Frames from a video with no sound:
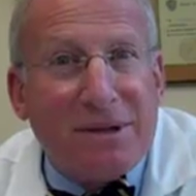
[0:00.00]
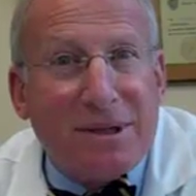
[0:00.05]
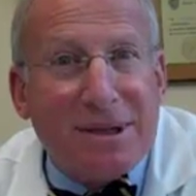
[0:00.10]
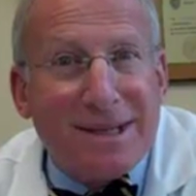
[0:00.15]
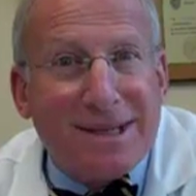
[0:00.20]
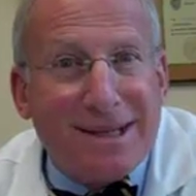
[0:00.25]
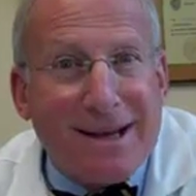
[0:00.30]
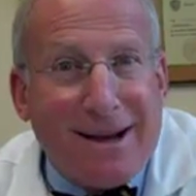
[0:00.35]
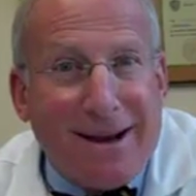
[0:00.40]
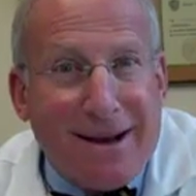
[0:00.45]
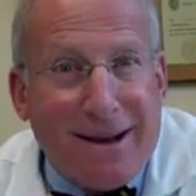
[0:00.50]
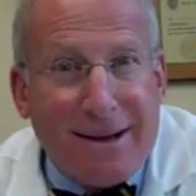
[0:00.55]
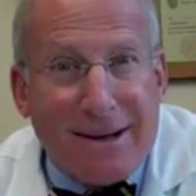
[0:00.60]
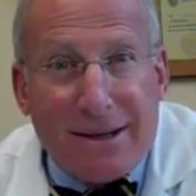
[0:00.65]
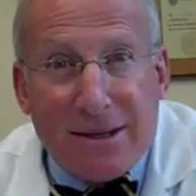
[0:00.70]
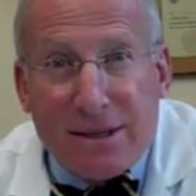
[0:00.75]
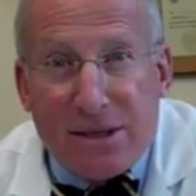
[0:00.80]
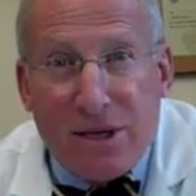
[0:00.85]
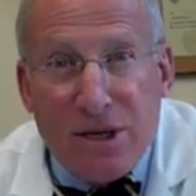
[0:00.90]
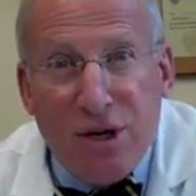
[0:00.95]
designed
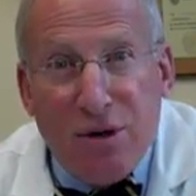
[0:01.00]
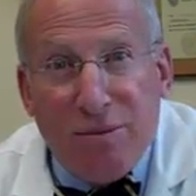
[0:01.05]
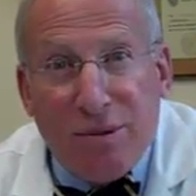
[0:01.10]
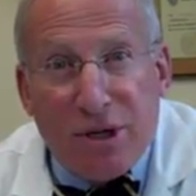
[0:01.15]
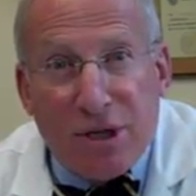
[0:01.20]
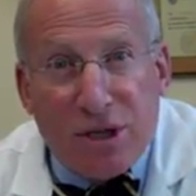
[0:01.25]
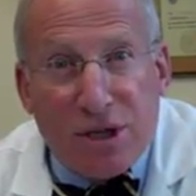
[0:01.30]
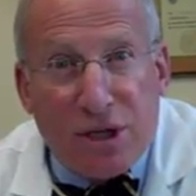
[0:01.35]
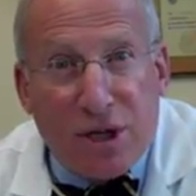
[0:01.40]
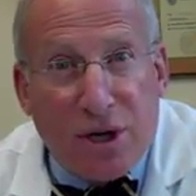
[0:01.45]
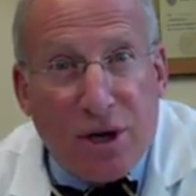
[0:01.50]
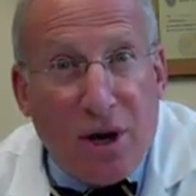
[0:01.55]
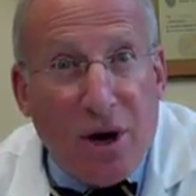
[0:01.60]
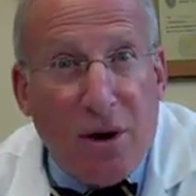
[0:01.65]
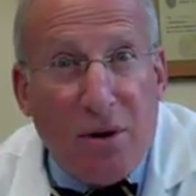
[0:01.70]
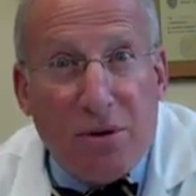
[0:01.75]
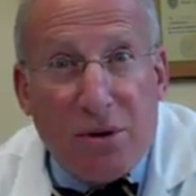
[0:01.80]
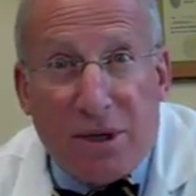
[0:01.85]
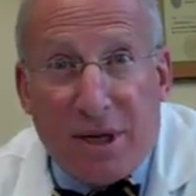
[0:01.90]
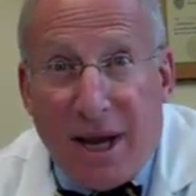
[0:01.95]
as humans to
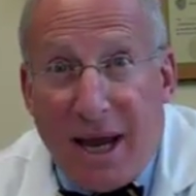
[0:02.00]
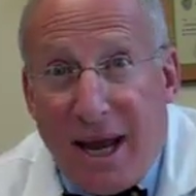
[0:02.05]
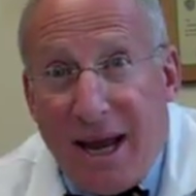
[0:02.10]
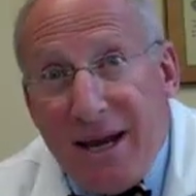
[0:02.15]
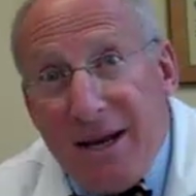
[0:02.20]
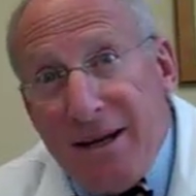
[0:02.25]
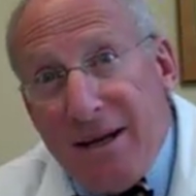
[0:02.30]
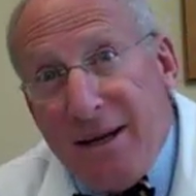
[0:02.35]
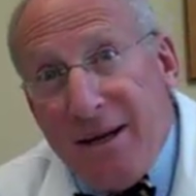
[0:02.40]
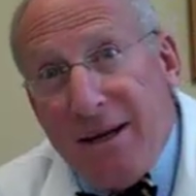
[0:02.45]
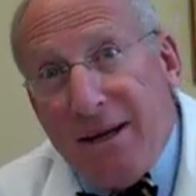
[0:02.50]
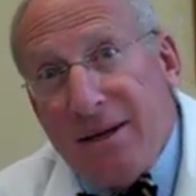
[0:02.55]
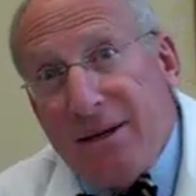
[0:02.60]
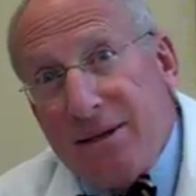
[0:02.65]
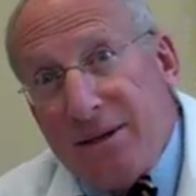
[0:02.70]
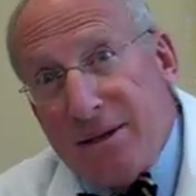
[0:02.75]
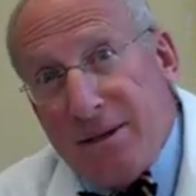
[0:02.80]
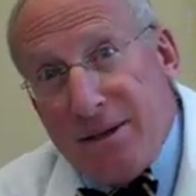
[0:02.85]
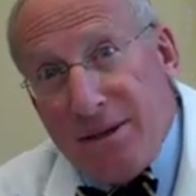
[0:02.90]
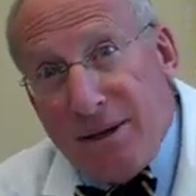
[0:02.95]
go to 80
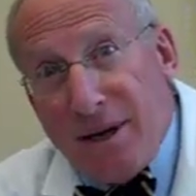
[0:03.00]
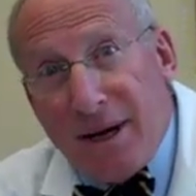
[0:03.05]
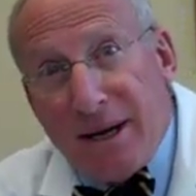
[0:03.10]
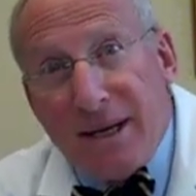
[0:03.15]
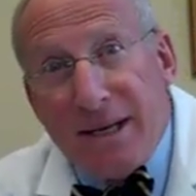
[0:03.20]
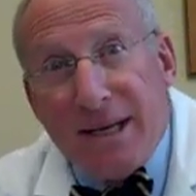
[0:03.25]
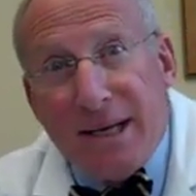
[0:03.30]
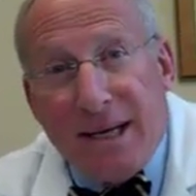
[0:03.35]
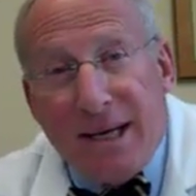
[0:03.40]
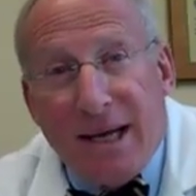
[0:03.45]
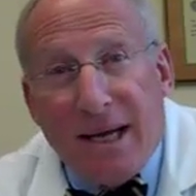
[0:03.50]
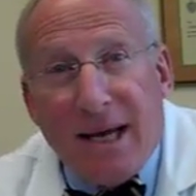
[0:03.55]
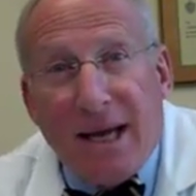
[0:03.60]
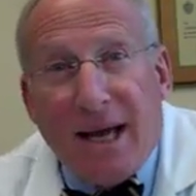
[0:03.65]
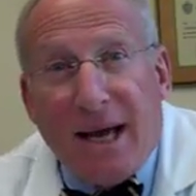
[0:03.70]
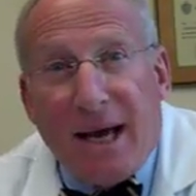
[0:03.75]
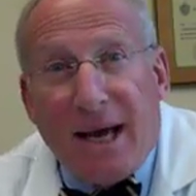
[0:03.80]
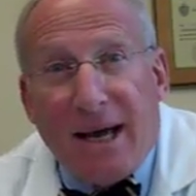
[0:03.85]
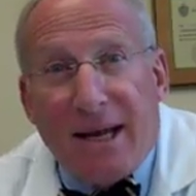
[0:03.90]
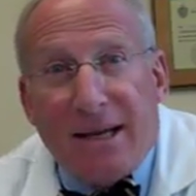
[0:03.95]
to 90,
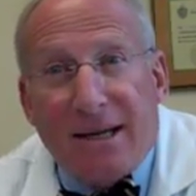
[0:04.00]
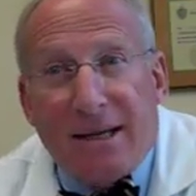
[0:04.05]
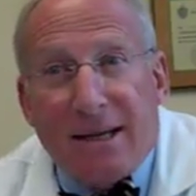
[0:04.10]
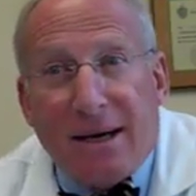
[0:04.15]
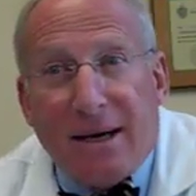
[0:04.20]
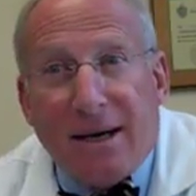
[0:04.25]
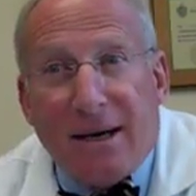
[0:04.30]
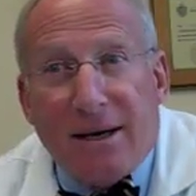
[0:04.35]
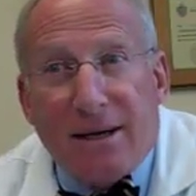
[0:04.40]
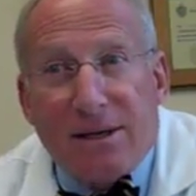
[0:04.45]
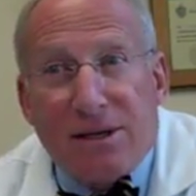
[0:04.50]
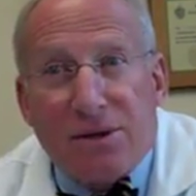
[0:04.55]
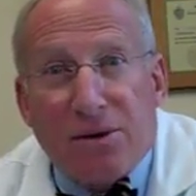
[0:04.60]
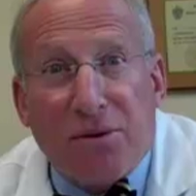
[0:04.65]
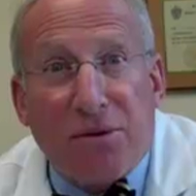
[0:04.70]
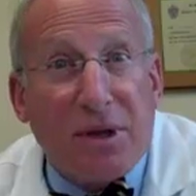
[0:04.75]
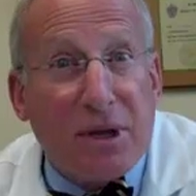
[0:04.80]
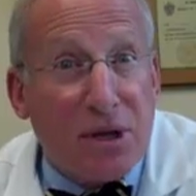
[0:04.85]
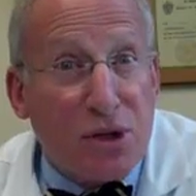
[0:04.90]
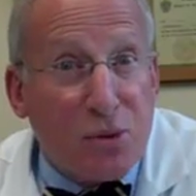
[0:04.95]
and so
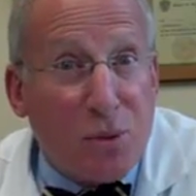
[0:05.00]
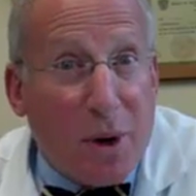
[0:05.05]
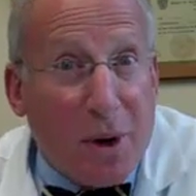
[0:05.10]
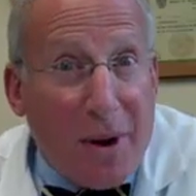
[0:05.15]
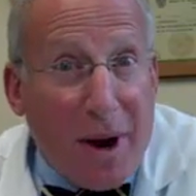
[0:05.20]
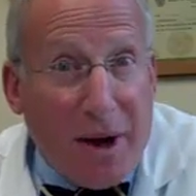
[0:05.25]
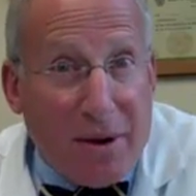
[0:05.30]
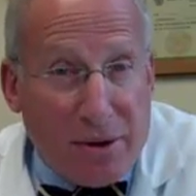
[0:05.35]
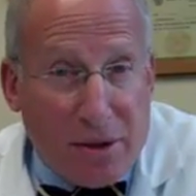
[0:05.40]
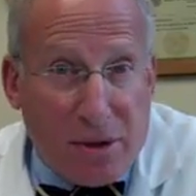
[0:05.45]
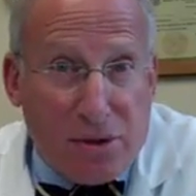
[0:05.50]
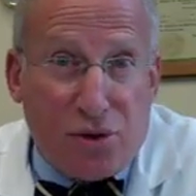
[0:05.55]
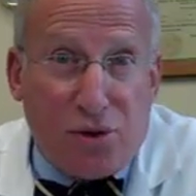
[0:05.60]
things wear out.